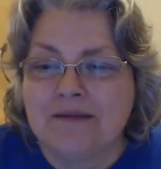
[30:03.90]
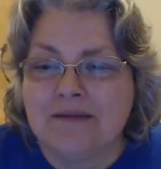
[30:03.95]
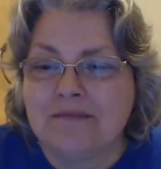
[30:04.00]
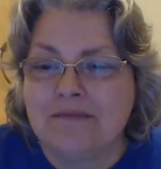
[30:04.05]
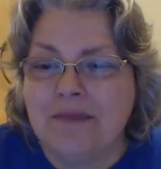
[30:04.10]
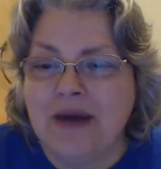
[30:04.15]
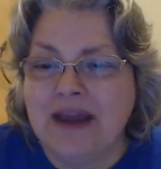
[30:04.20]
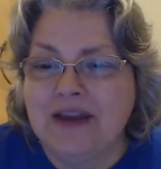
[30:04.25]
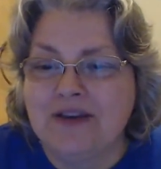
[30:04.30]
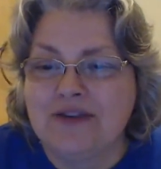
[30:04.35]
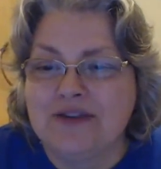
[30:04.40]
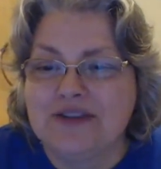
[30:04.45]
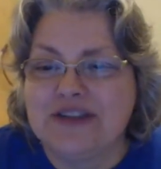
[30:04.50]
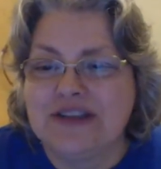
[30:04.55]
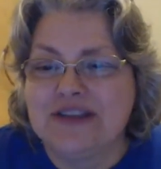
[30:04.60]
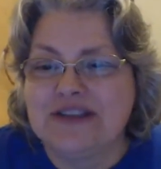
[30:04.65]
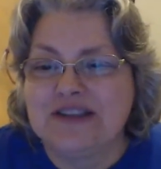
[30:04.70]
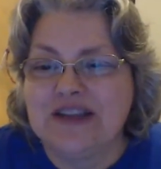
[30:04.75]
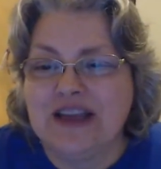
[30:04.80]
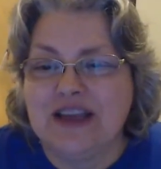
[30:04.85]
Michael
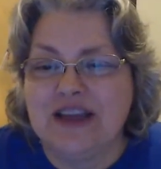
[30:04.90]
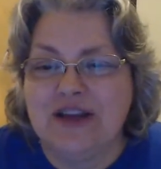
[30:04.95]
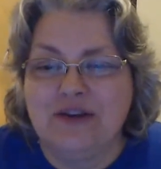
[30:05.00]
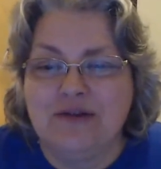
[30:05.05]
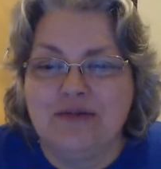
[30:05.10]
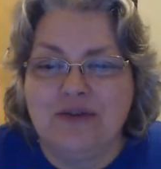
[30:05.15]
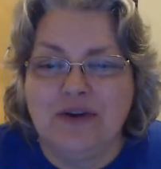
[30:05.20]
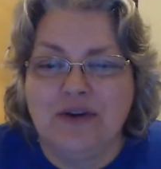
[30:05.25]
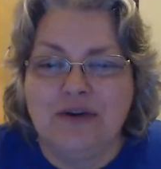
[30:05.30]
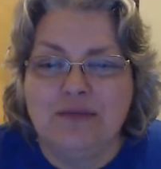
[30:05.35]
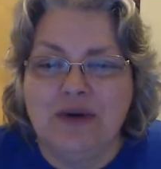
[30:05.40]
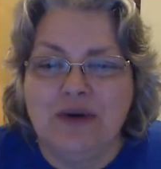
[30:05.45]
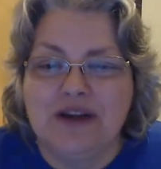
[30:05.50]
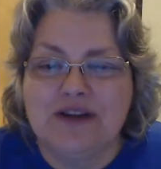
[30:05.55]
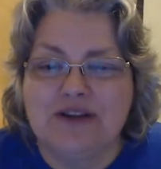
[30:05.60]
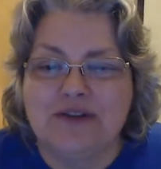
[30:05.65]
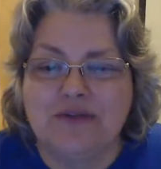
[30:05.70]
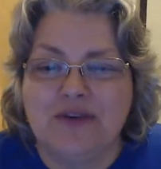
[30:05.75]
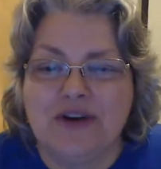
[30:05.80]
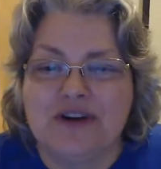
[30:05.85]
says, thank you very
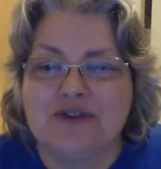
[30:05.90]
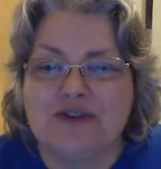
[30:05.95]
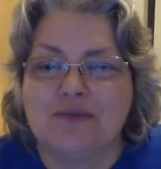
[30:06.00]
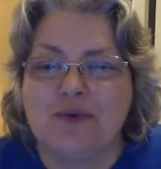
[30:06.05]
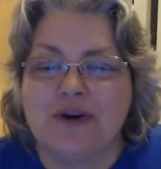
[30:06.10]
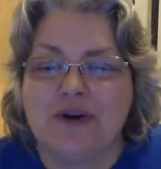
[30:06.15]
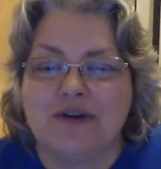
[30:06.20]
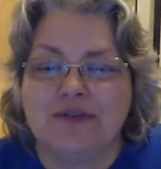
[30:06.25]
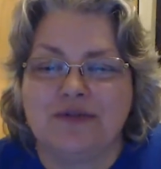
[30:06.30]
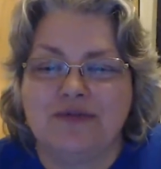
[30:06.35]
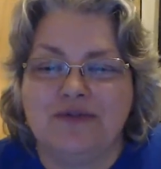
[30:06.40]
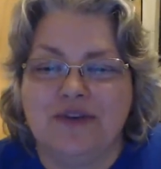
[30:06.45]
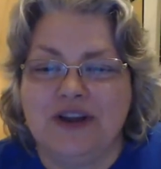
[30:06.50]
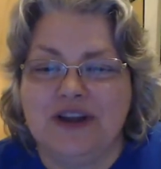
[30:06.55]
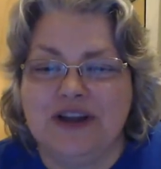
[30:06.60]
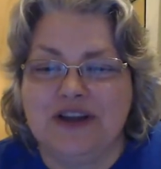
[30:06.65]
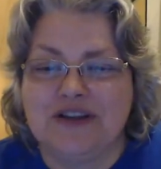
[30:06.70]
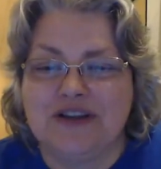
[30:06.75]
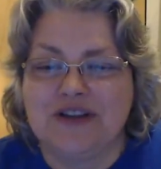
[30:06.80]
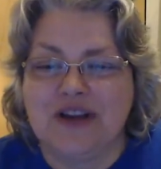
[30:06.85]
much, freshwater
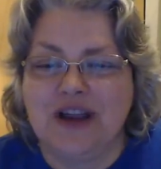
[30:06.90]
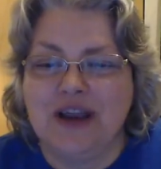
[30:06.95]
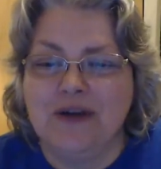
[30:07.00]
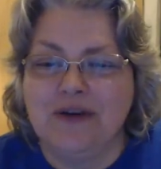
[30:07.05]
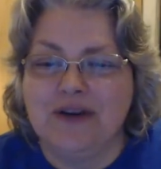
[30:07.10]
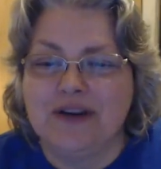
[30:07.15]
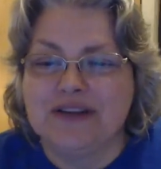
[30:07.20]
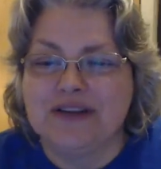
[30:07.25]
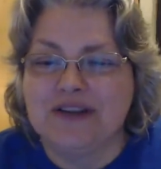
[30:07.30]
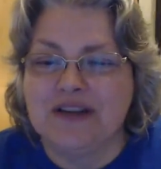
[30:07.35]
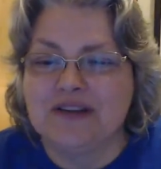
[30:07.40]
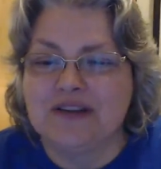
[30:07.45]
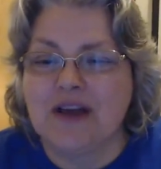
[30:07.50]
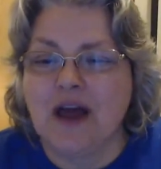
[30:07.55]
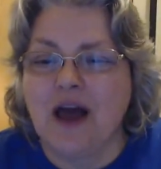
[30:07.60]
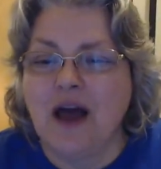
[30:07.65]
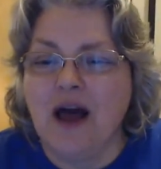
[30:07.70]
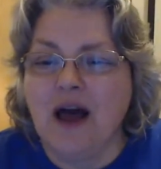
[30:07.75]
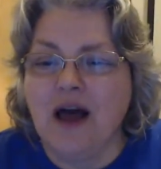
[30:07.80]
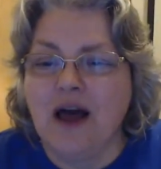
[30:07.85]
fish. Eric says,
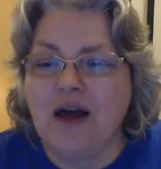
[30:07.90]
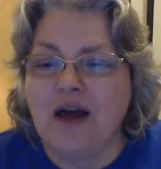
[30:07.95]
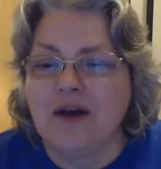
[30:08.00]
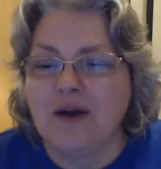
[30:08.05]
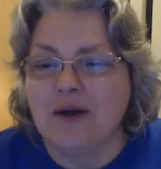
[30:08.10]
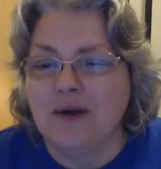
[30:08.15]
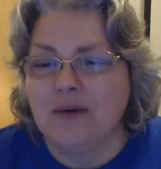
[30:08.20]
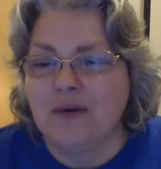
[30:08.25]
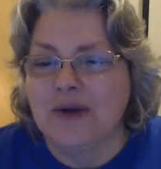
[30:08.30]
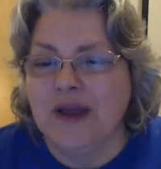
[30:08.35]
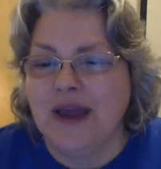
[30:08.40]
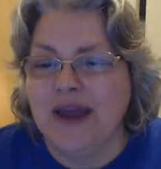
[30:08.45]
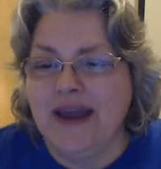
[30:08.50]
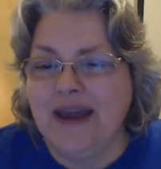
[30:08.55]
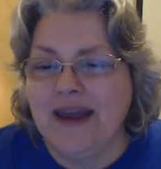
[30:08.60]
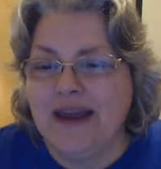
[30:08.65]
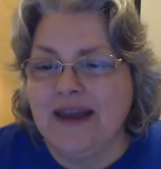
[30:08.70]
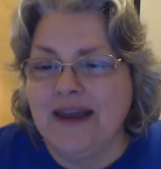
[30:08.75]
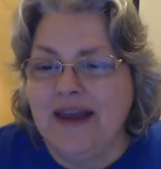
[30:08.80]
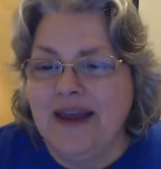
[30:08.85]
ah,
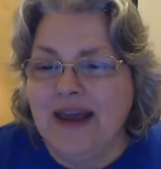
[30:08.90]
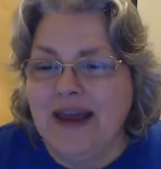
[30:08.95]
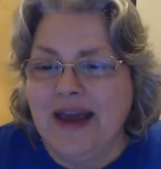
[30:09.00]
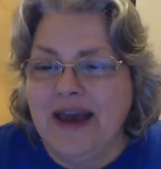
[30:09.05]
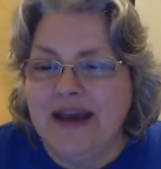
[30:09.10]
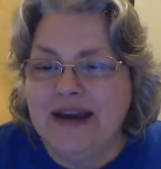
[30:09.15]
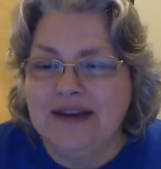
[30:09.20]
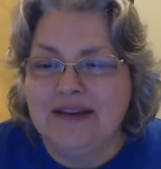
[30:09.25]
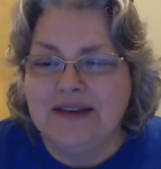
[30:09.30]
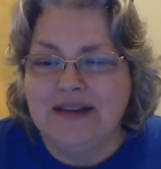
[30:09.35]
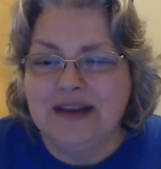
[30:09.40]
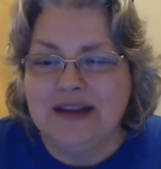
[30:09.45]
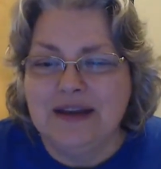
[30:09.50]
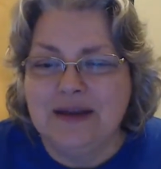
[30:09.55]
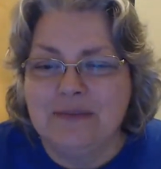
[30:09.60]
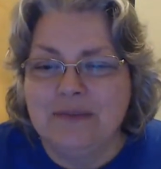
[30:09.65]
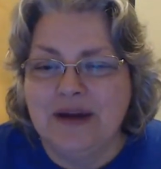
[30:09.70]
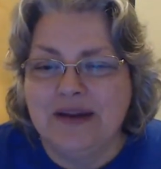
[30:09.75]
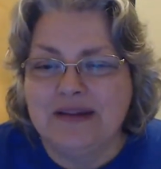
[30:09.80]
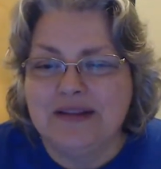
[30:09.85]
okay. I didn't think
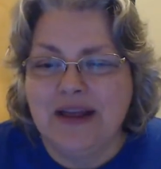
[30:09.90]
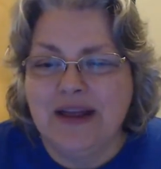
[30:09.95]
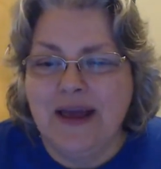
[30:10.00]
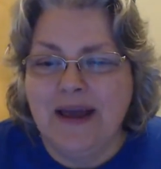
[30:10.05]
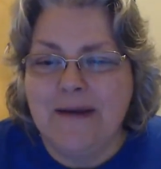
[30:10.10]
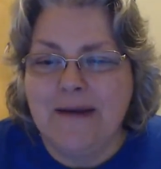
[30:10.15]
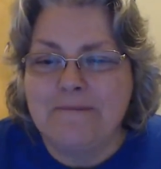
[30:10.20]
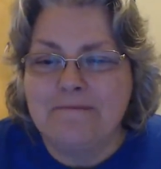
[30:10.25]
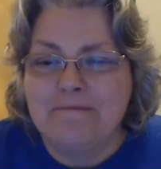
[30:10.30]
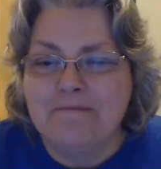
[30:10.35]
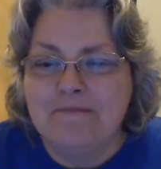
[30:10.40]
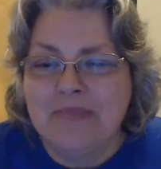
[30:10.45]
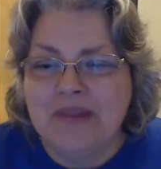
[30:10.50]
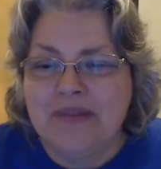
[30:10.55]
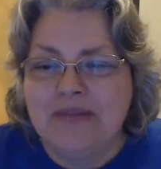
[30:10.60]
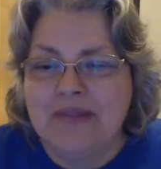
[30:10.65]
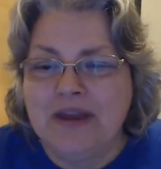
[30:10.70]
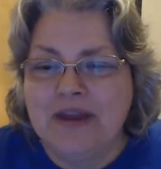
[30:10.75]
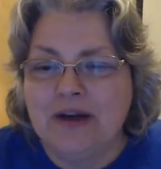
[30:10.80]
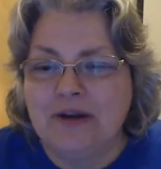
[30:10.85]
about that.
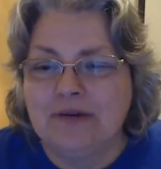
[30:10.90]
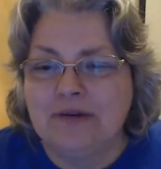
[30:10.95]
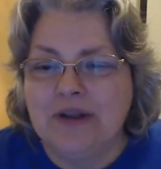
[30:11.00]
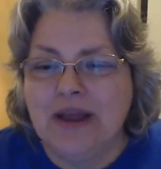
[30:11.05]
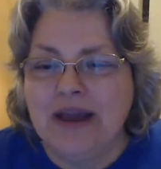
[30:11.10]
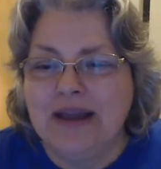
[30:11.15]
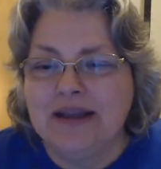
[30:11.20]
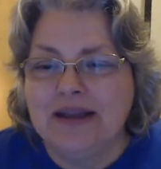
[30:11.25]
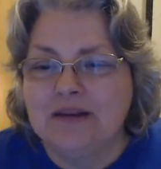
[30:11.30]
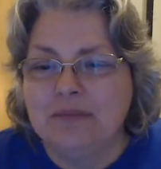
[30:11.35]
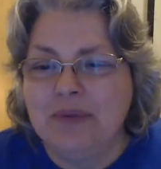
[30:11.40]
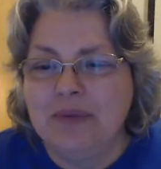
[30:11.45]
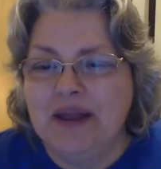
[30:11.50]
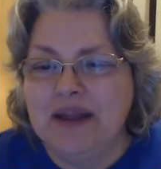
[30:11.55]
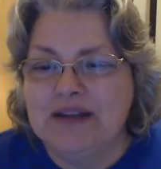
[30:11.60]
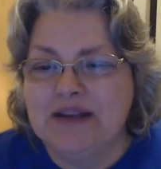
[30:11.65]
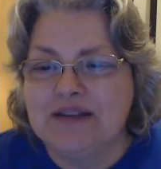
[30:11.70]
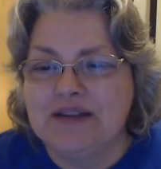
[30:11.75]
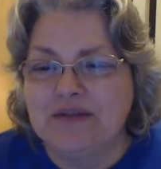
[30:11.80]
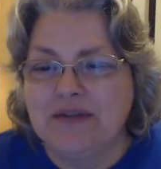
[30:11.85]
They don't like the
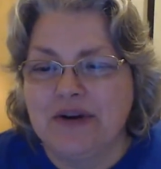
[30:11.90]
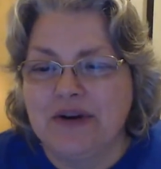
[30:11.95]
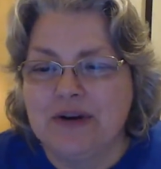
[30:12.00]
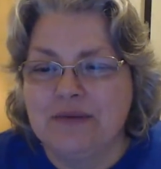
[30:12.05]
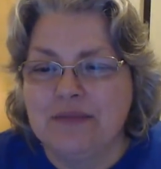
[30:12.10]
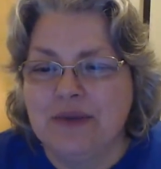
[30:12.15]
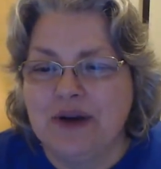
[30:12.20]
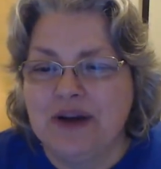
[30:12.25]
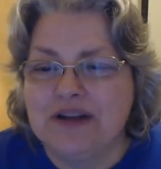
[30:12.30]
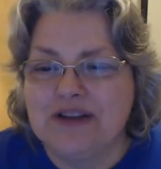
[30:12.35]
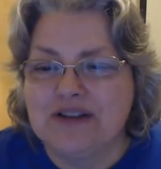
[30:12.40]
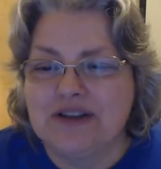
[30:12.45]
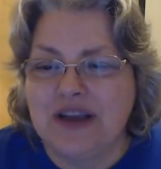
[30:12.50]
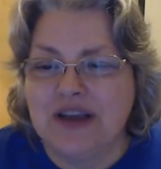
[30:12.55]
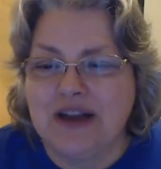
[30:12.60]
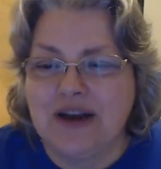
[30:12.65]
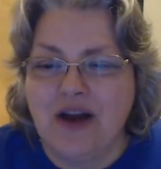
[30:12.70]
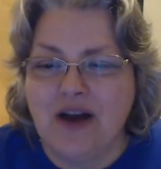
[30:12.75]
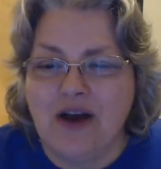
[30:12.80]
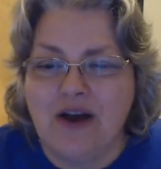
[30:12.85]
pellets very much
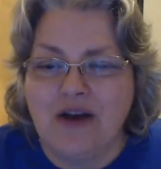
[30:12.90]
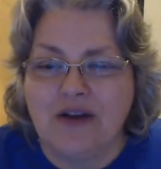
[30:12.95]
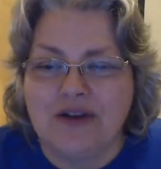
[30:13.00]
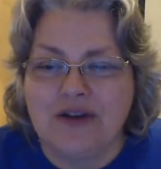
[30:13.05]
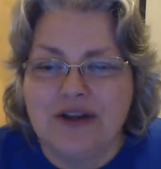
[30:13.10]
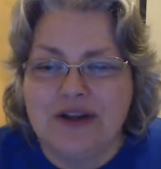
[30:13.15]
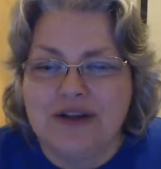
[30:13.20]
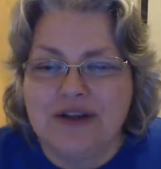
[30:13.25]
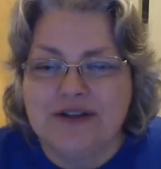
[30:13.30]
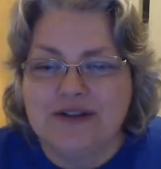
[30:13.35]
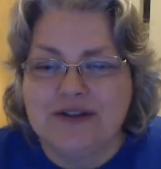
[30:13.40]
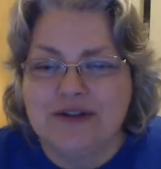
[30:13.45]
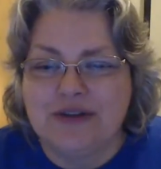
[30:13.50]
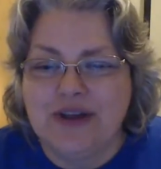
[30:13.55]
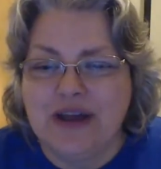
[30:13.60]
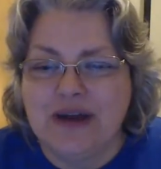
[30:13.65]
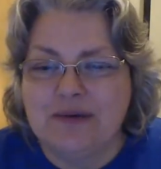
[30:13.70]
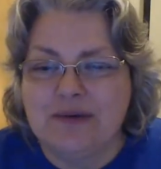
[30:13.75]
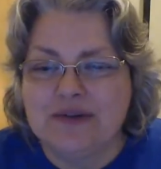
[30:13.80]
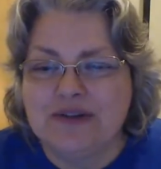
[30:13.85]
at all. So
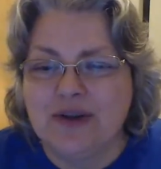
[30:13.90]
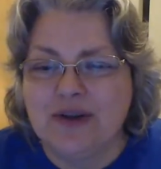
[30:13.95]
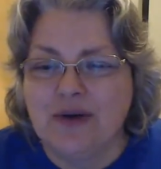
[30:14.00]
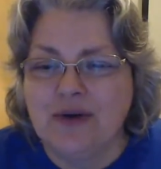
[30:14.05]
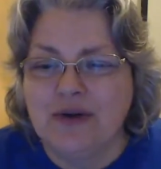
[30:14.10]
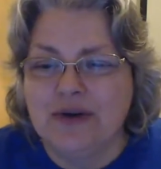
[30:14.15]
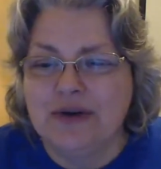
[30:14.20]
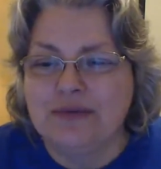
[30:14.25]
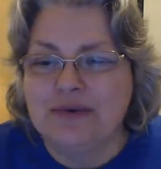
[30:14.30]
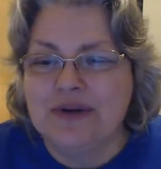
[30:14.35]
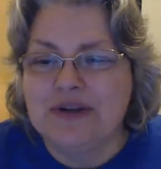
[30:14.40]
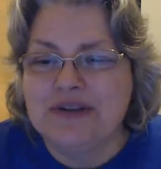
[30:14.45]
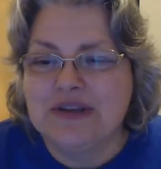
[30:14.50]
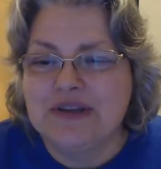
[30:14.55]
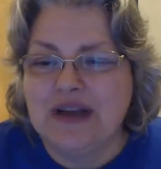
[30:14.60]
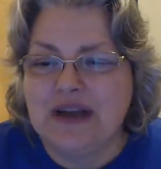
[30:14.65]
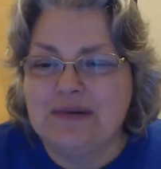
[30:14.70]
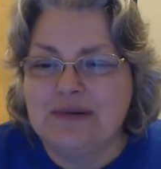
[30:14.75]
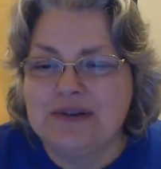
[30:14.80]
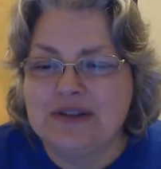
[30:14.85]
that was the only reason
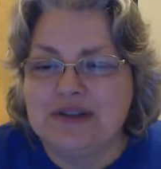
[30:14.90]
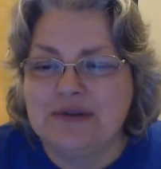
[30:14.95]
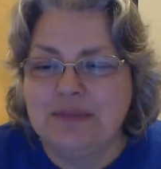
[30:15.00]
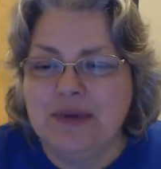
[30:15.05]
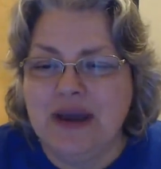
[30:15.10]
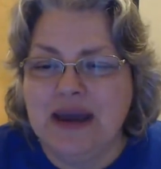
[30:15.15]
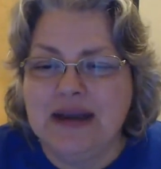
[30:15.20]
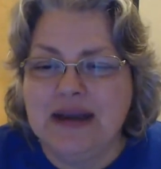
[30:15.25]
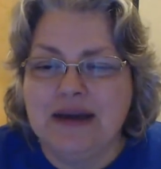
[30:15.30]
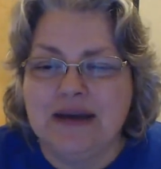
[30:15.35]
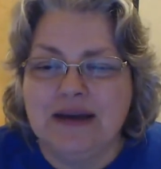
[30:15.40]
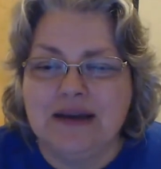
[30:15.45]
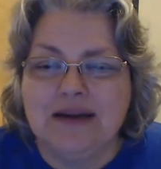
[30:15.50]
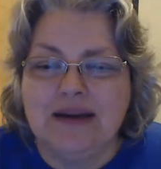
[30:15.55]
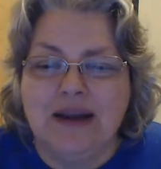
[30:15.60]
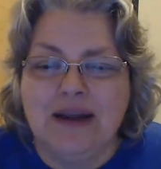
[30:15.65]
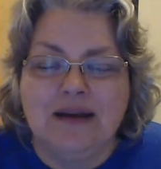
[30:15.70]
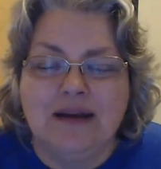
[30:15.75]
I was debating it.